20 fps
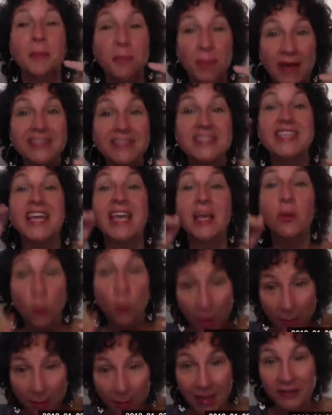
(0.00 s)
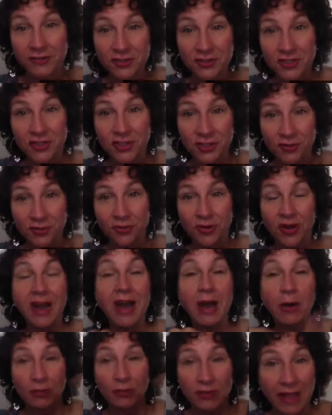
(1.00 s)
by saying what matters to you
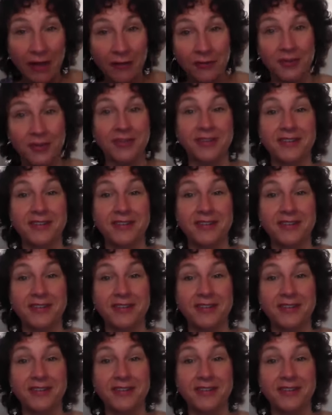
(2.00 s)
out loud.